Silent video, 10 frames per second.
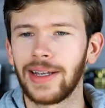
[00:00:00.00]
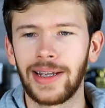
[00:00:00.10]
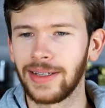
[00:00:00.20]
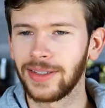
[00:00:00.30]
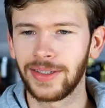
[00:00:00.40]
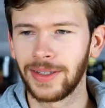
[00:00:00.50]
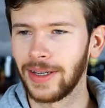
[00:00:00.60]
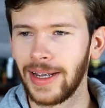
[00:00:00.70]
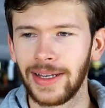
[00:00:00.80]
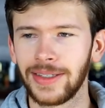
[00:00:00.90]

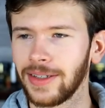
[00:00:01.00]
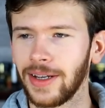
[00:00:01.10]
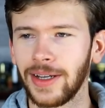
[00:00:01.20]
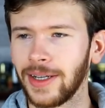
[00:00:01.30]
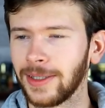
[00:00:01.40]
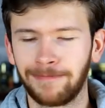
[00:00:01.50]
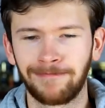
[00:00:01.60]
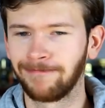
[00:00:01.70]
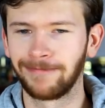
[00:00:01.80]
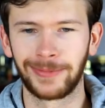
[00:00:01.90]
It's it's uh
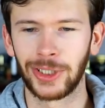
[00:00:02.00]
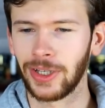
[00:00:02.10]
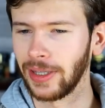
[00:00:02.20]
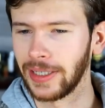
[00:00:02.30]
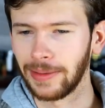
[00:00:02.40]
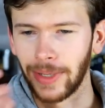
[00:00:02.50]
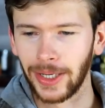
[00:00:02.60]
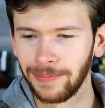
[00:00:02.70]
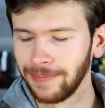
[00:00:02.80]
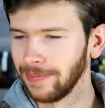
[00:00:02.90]
just clean,
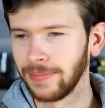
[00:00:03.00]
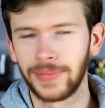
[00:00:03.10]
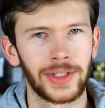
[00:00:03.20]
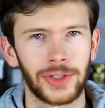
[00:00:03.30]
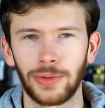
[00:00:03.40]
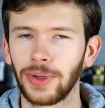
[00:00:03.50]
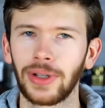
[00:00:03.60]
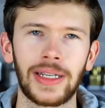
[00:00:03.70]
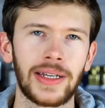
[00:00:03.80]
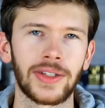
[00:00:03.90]
man. Super
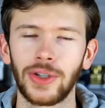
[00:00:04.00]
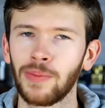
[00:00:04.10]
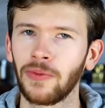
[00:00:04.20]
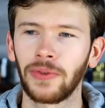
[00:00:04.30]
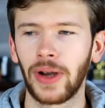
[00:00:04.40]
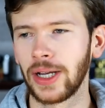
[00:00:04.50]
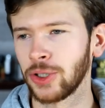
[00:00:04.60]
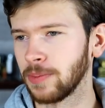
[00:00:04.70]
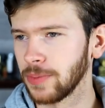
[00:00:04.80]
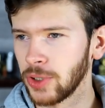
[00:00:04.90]
clean, super
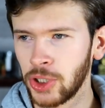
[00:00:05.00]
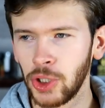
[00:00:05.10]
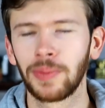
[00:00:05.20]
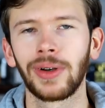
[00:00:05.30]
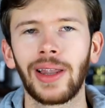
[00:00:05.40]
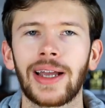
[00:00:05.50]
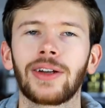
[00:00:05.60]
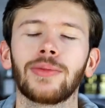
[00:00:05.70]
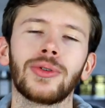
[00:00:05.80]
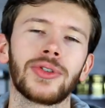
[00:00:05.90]
fresh, super
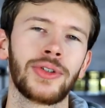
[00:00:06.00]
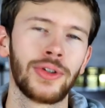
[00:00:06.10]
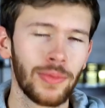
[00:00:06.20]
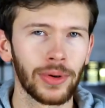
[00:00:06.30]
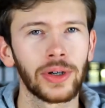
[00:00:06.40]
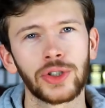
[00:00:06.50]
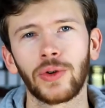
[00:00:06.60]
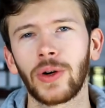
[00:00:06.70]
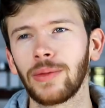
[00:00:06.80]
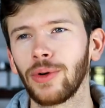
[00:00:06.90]
likable, super
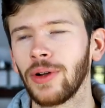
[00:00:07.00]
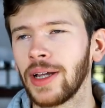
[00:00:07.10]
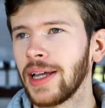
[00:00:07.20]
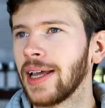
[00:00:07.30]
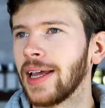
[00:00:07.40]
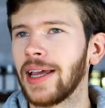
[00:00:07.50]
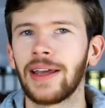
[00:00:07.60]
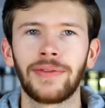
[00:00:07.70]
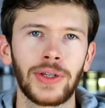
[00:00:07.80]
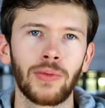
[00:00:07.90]
enjoyable.
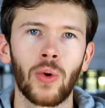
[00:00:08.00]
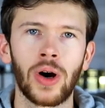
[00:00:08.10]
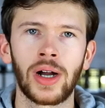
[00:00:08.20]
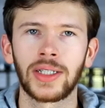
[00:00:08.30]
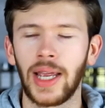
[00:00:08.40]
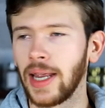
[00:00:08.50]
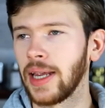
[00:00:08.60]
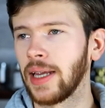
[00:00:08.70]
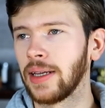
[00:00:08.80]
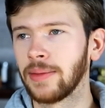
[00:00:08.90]
If you want
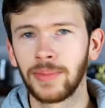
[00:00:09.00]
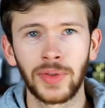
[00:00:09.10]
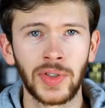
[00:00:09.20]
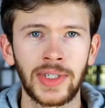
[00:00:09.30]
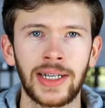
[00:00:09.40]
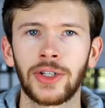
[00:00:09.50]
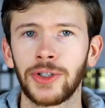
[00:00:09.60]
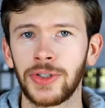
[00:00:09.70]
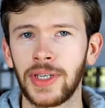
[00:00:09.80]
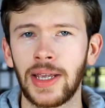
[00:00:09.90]
a
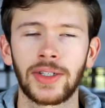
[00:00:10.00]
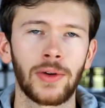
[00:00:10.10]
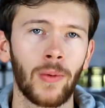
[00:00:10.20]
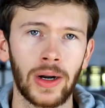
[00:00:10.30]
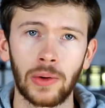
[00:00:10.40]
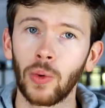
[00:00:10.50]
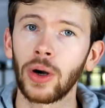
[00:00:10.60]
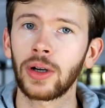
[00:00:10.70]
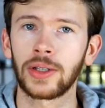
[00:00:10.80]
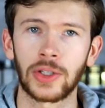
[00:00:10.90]
signature scent to wear to
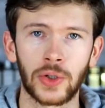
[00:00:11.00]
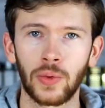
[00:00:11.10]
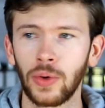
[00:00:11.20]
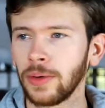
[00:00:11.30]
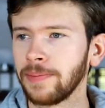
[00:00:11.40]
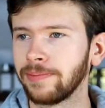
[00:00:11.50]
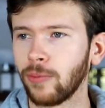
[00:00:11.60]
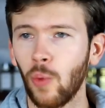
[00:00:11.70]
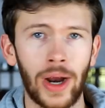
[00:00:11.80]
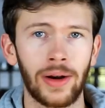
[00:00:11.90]
work, to school,
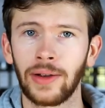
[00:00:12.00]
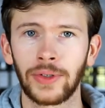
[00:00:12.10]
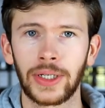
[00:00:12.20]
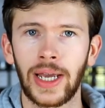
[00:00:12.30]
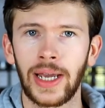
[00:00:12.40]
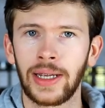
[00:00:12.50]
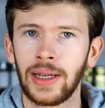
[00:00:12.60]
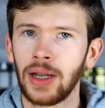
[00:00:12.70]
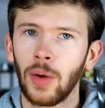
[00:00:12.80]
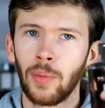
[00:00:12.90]
wear it every day,